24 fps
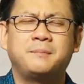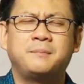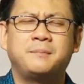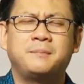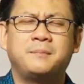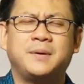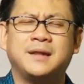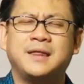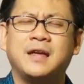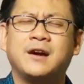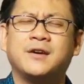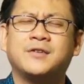
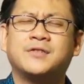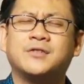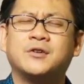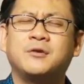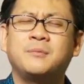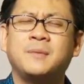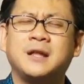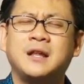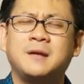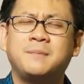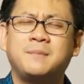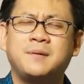But there are so
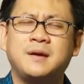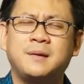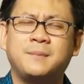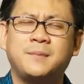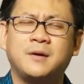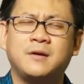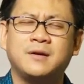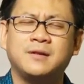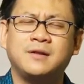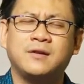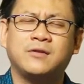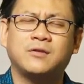many
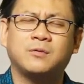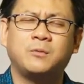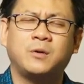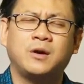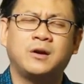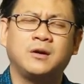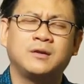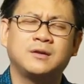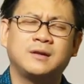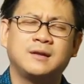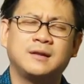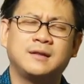people in this
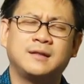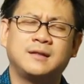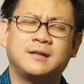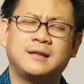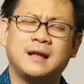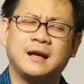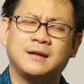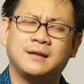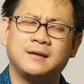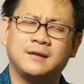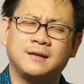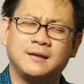world
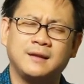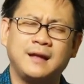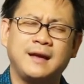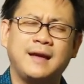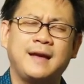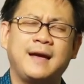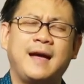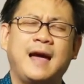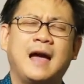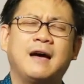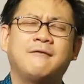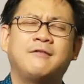that
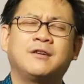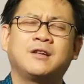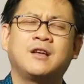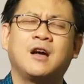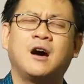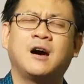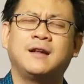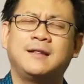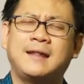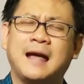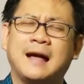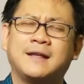haven't
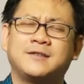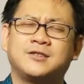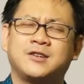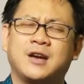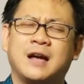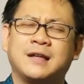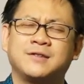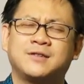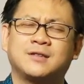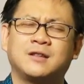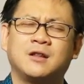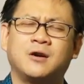got that
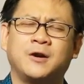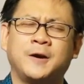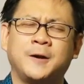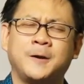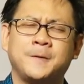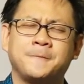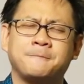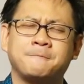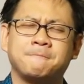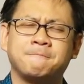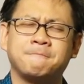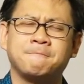chance,
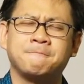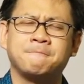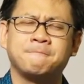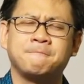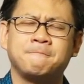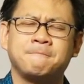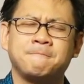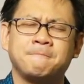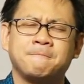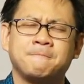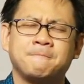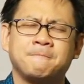
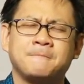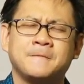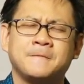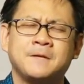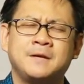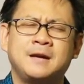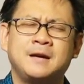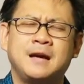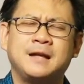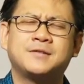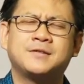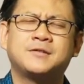Lord.
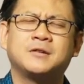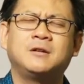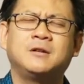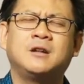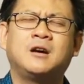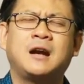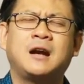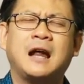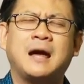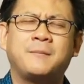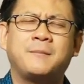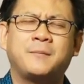And so,
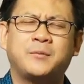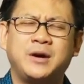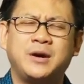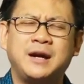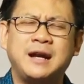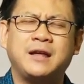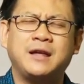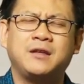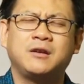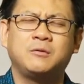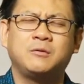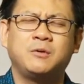Lord, I pray
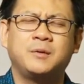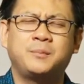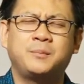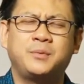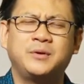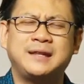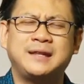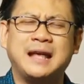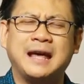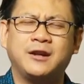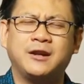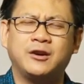that you would
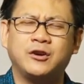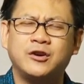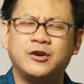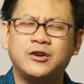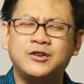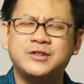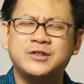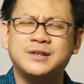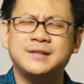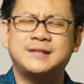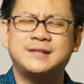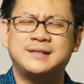put that
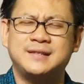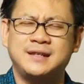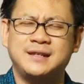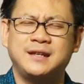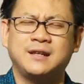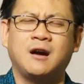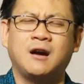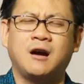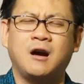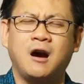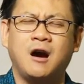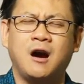urgency
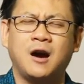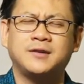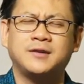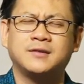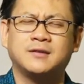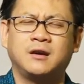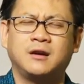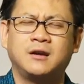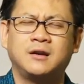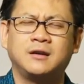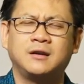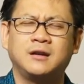in our
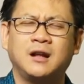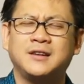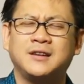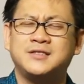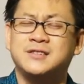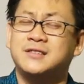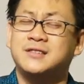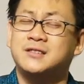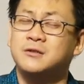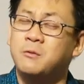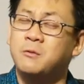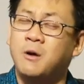hearts, Lord, not
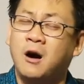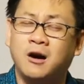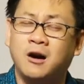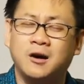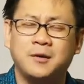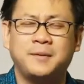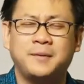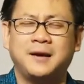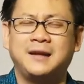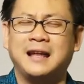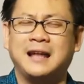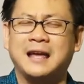just to
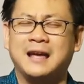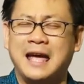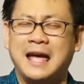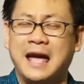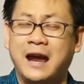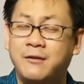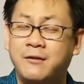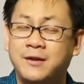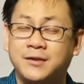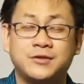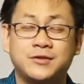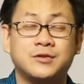walk, but like
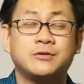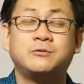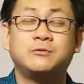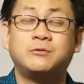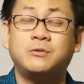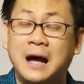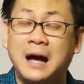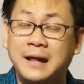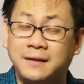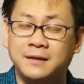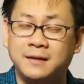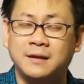Aaron, to
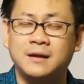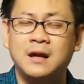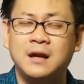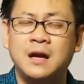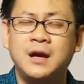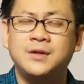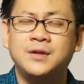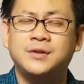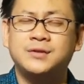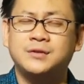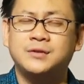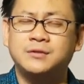run
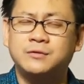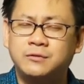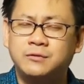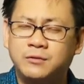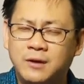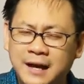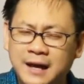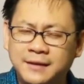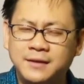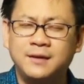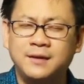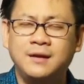
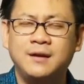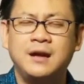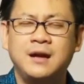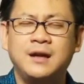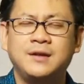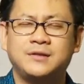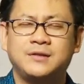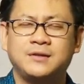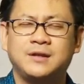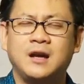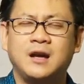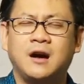
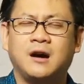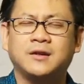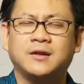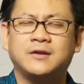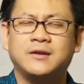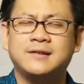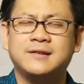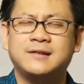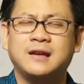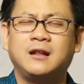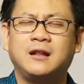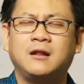to the
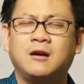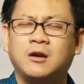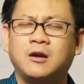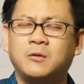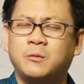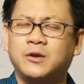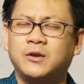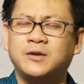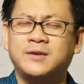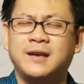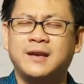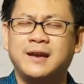altar and say, Lord,
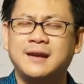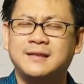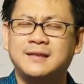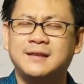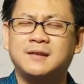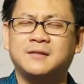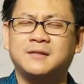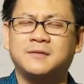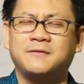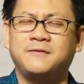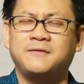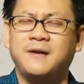we'll take
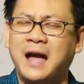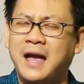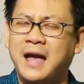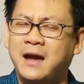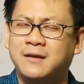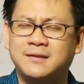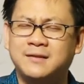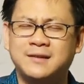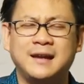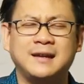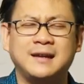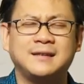this
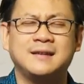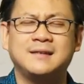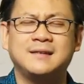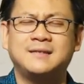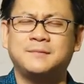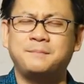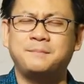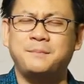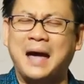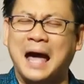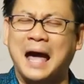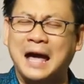fire, take
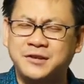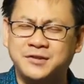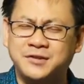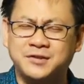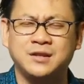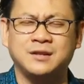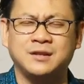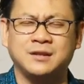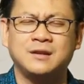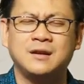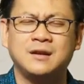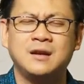this
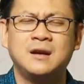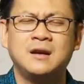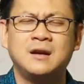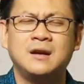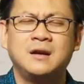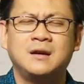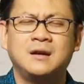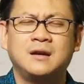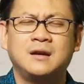passion,